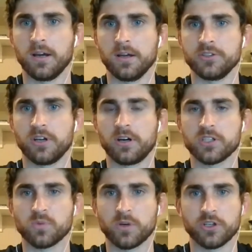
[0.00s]
Uh, Don
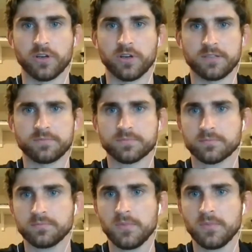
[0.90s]
is wondering,
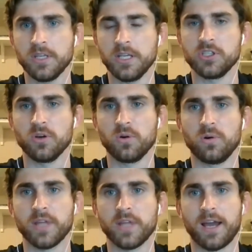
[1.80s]
is the
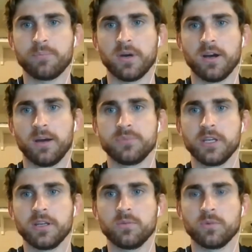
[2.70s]
old app
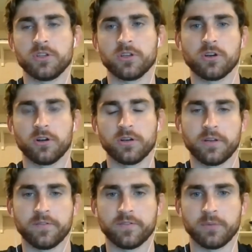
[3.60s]
updated with the current
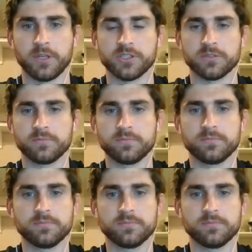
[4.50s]
information?